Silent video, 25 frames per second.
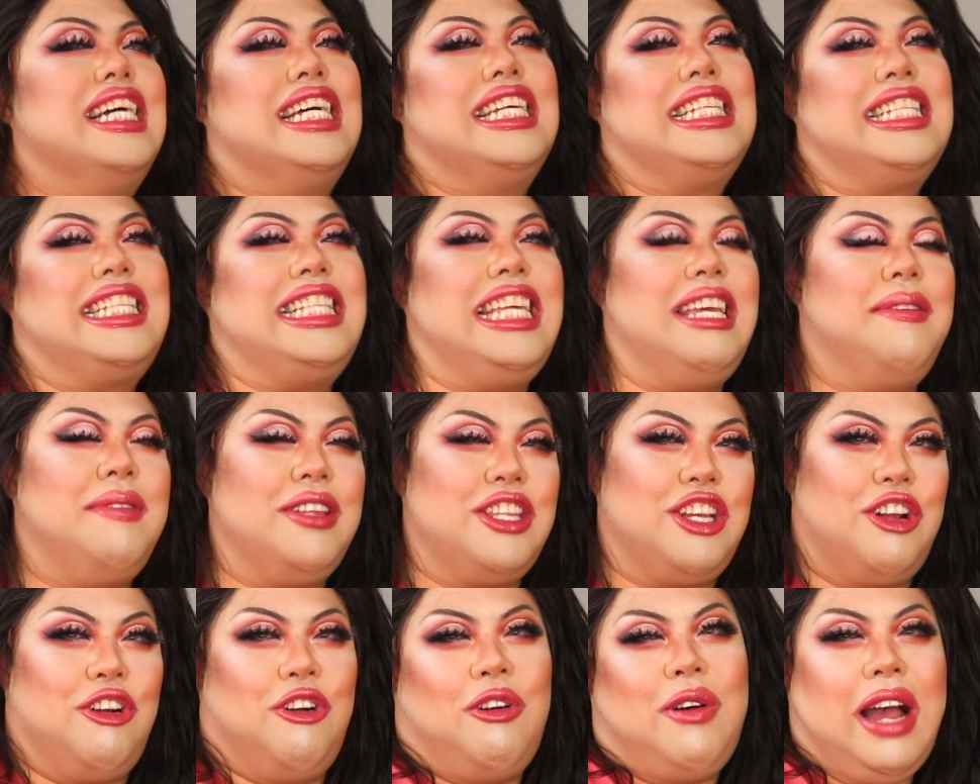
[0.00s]
Sleep with
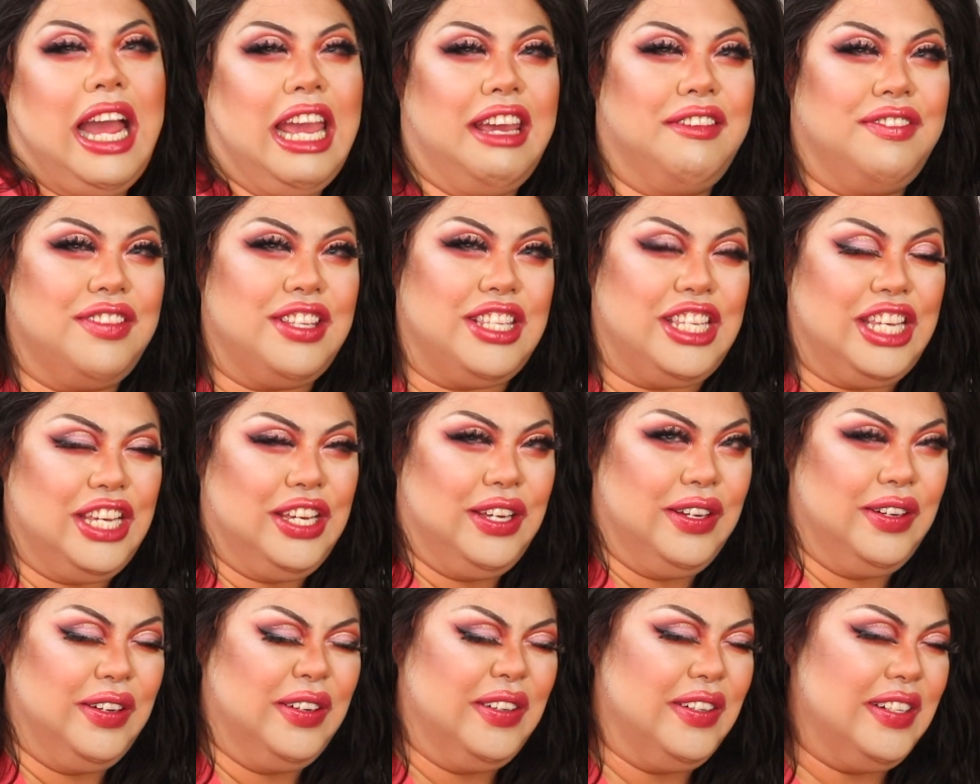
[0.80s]
your wife
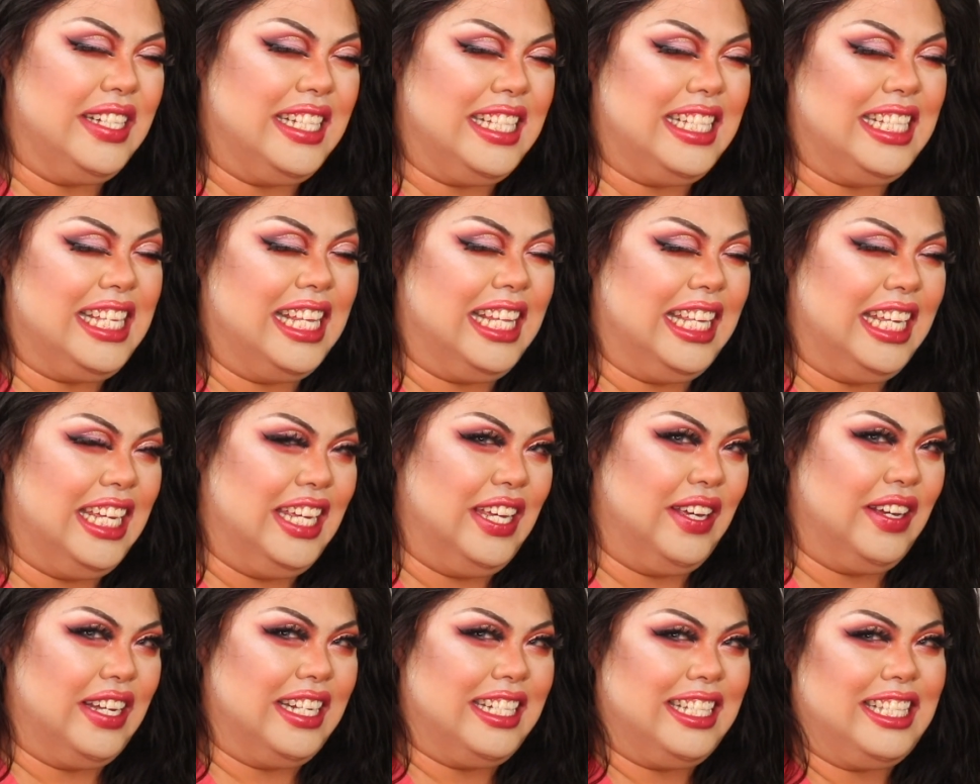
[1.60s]
too. There's nothing
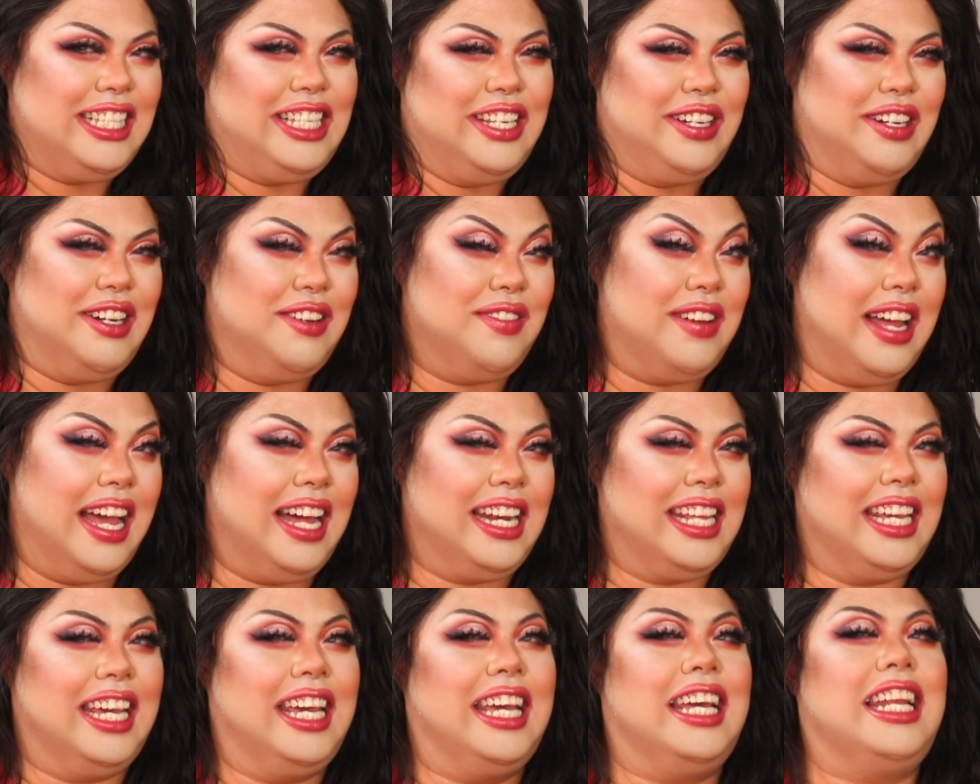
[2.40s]
you can do about
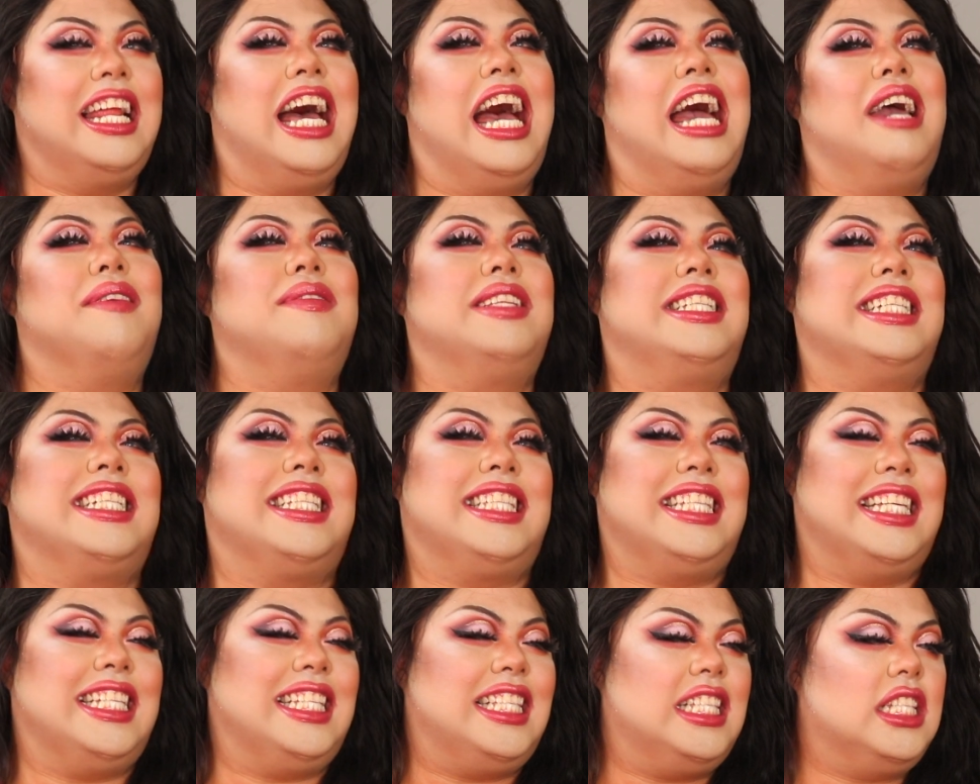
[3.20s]
it. I'm just
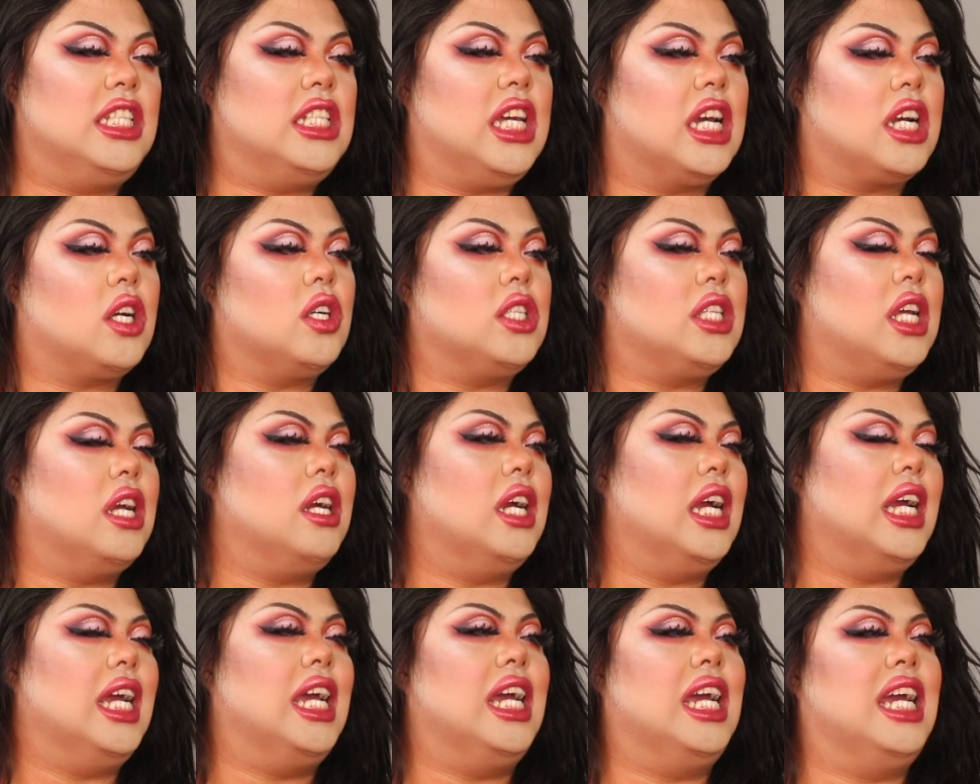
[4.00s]
a
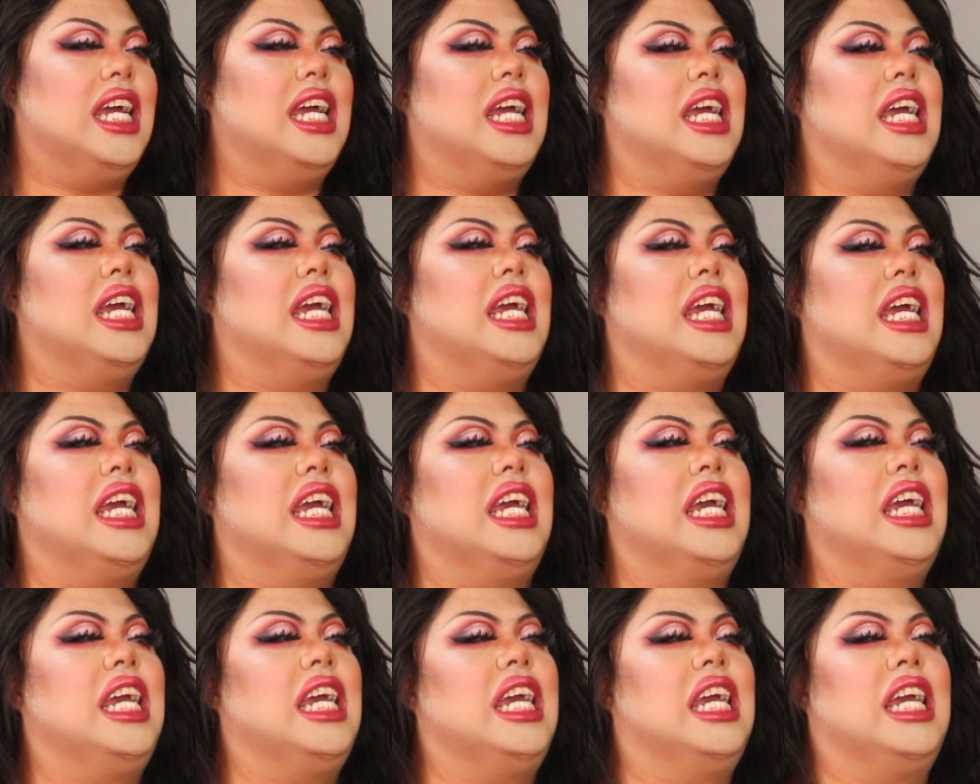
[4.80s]

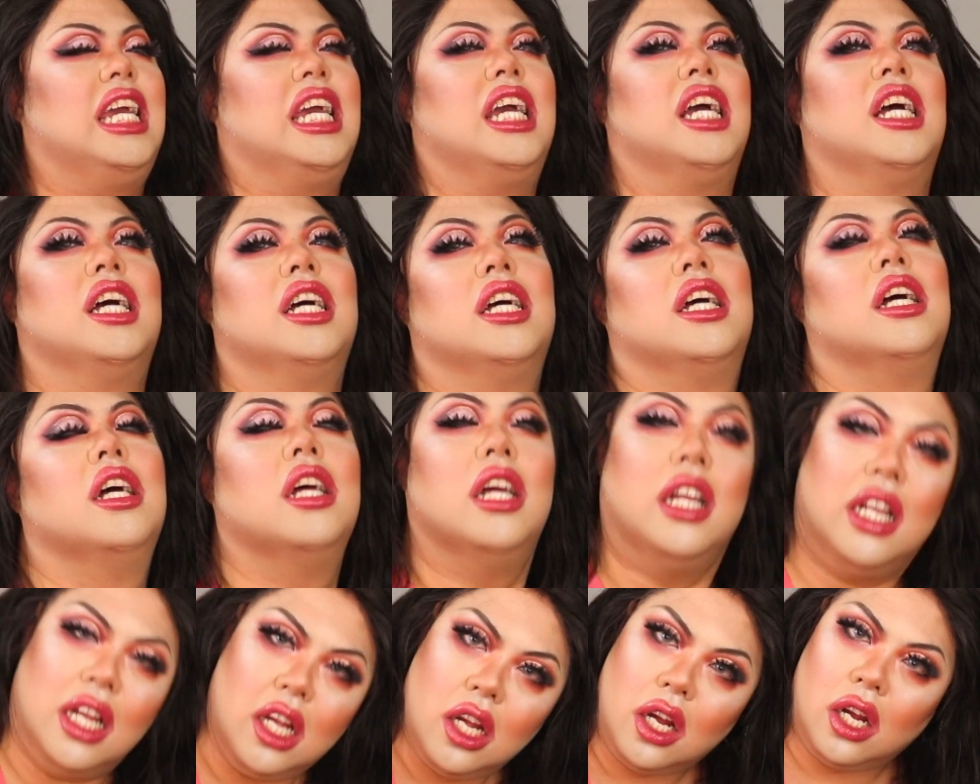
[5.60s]
secretary.
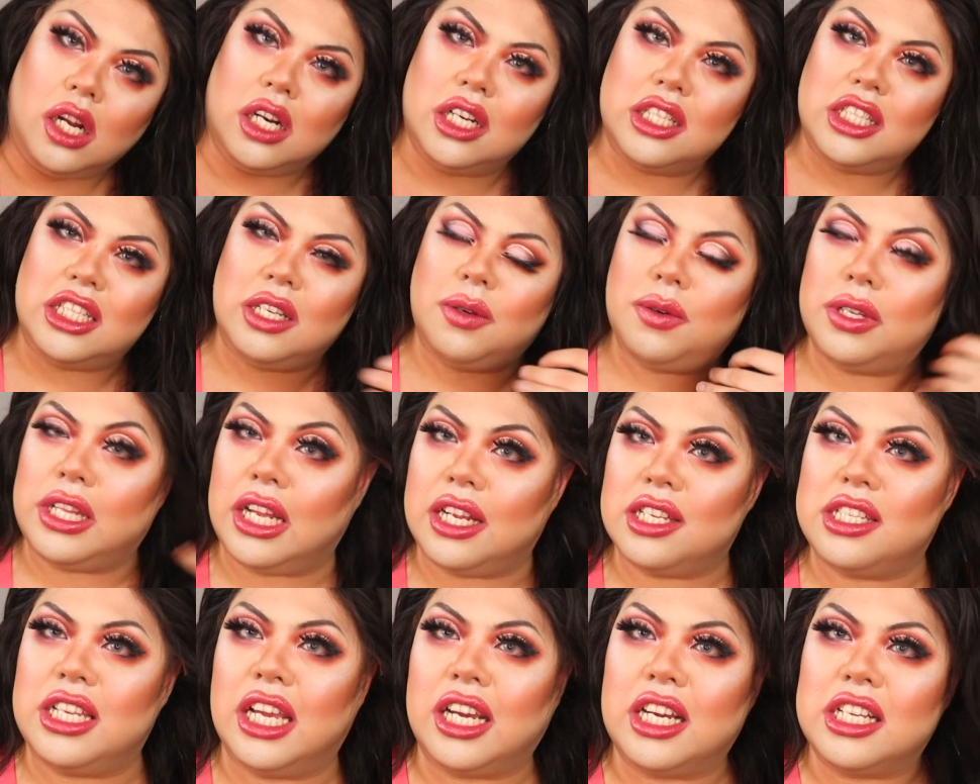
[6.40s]
Honestly, with
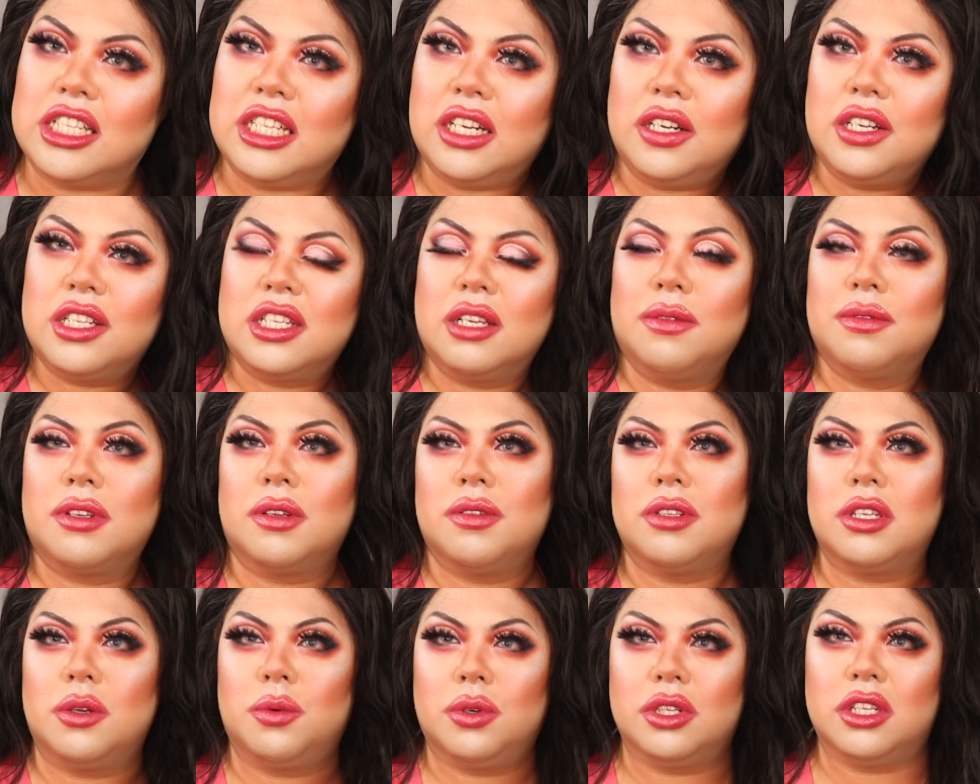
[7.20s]
that secretary,
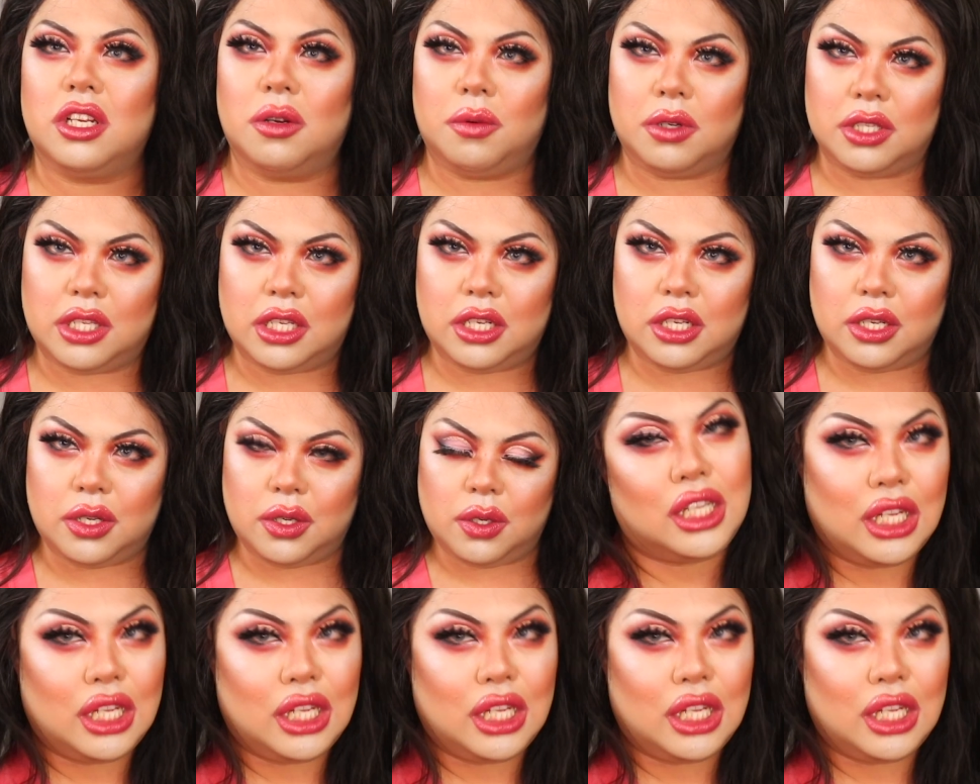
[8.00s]
sometimes you wouldn't know what to do.